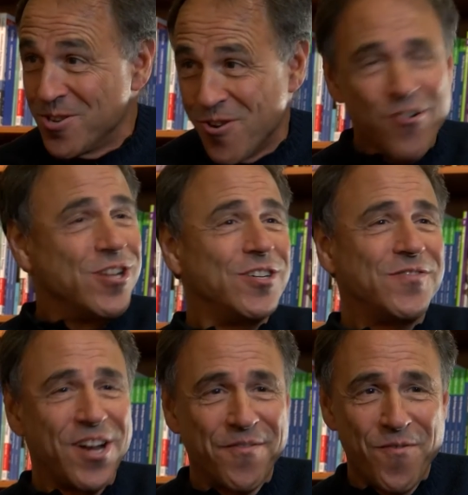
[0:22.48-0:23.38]
Norwich have
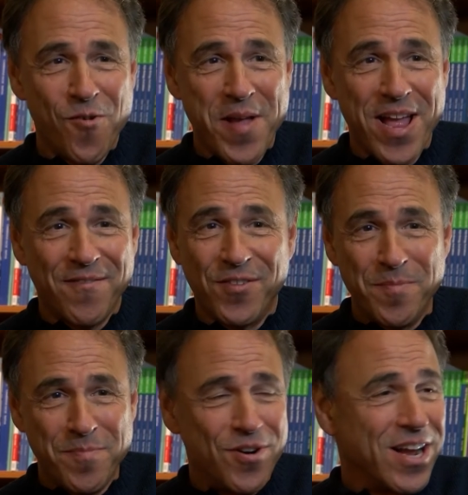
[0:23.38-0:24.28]
done for me and for the
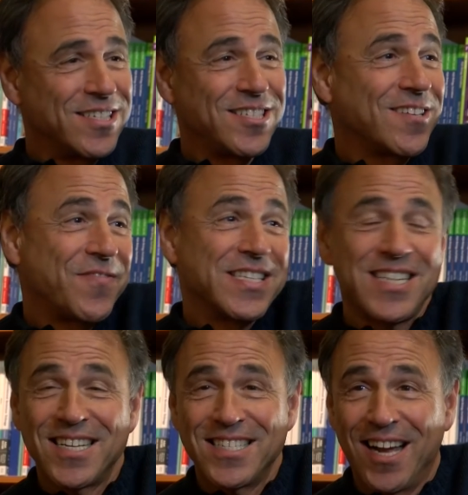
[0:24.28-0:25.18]
book. It's just
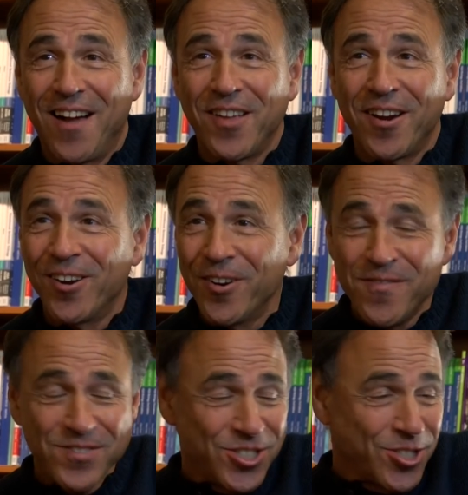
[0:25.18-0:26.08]
fantastic. I've done a lot
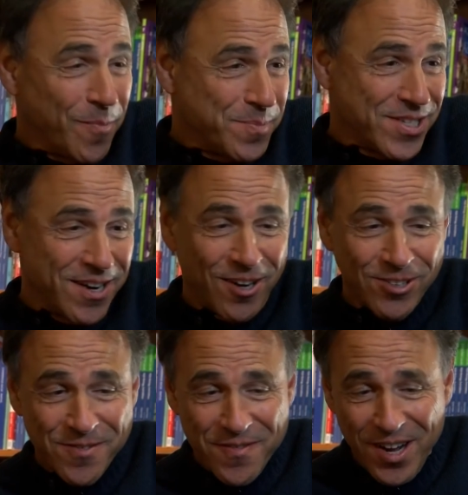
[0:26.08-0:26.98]
of shops and a
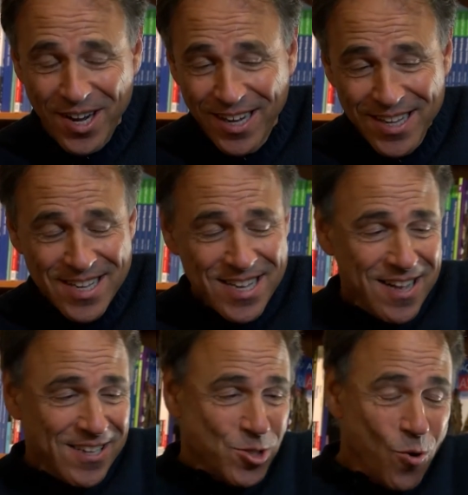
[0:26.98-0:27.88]
lot of uh,
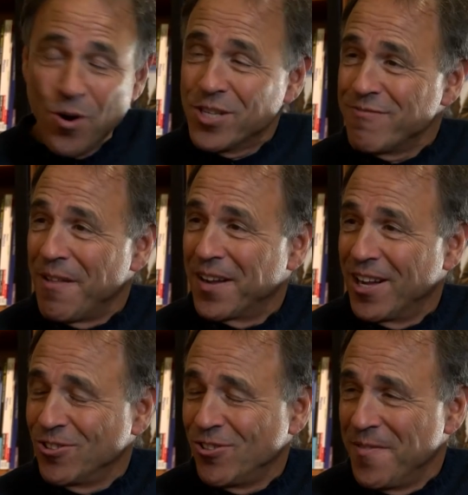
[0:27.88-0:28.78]
talks around the
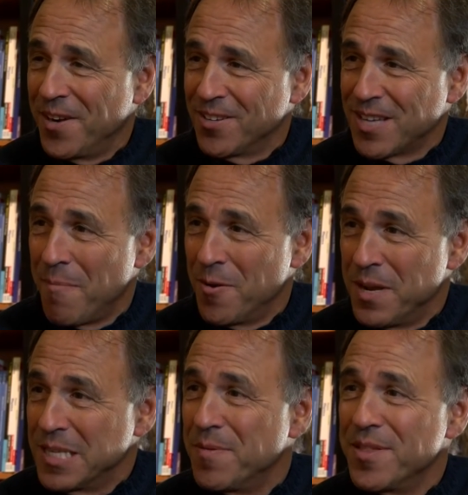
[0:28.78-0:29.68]
country in the last couple of
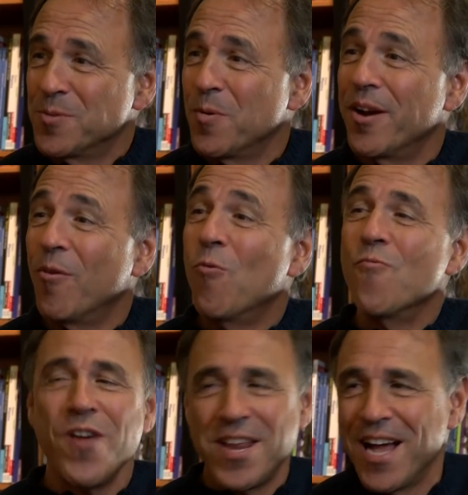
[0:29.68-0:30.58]
weeks, but this one
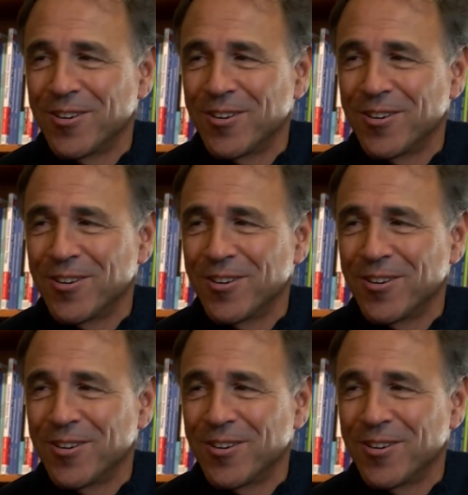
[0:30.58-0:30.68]
already